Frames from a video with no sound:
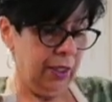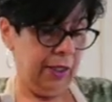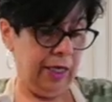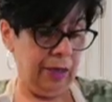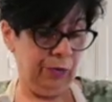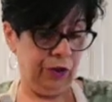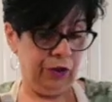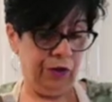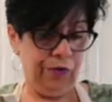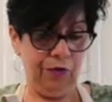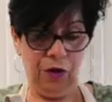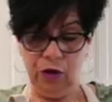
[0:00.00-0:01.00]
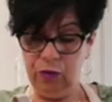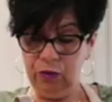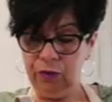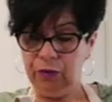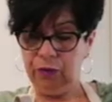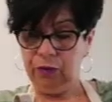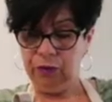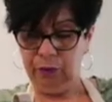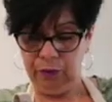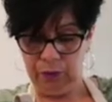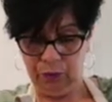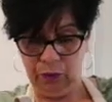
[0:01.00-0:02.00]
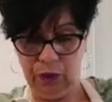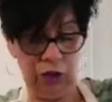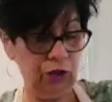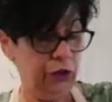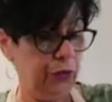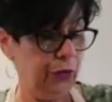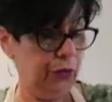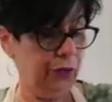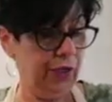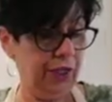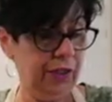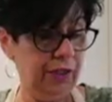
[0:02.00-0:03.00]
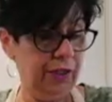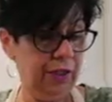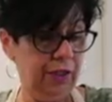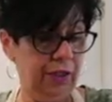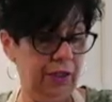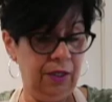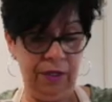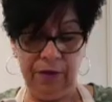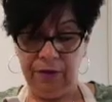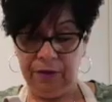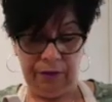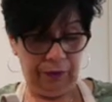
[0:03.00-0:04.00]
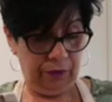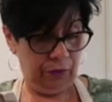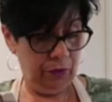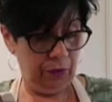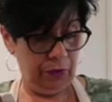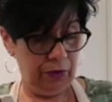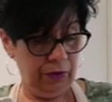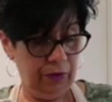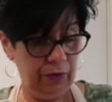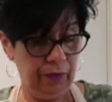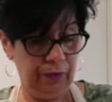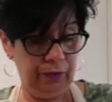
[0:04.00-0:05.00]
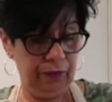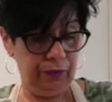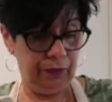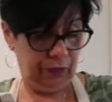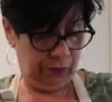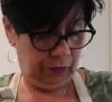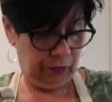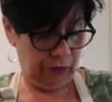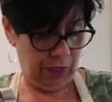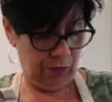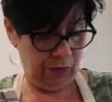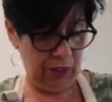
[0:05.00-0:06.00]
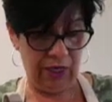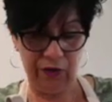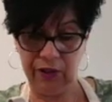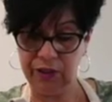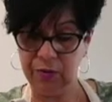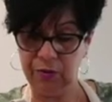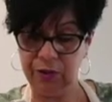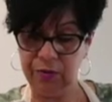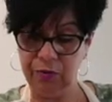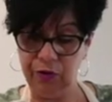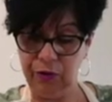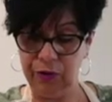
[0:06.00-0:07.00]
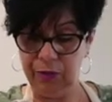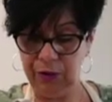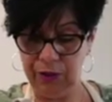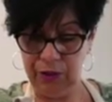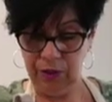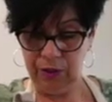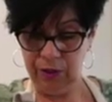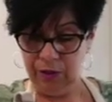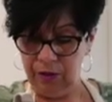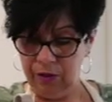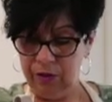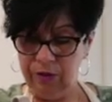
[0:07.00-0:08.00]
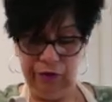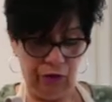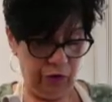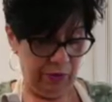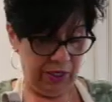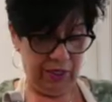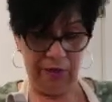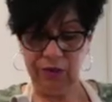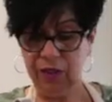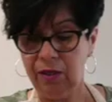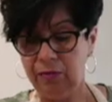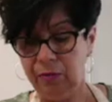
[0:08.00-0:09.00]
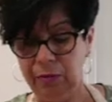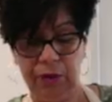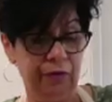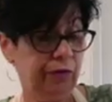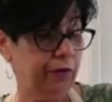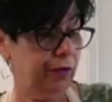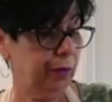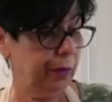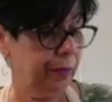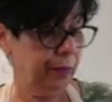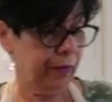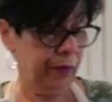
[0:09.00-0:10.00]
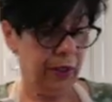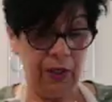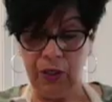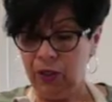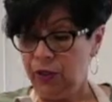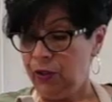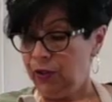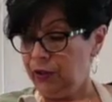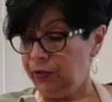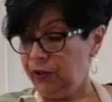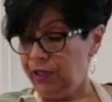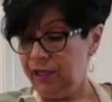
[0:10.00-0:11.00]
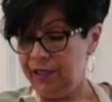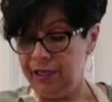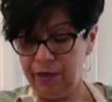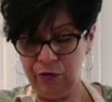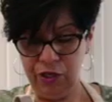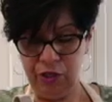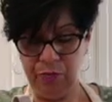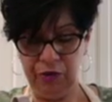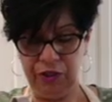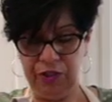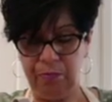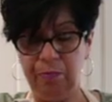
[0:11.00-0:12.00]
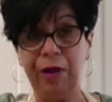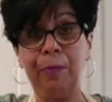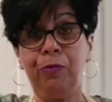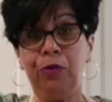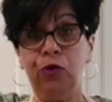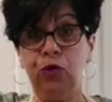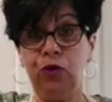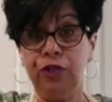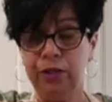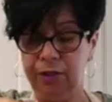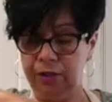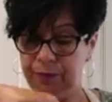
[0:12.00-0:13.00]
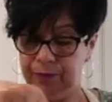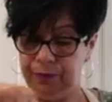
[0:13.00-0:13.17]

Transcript: Now I'm going to throw 1, 2, 3. Oops. I don't like to put the broken one. 4 bay leaves. Oh, we'll put the 5th one. Okay, now we're going to put some peppercorns.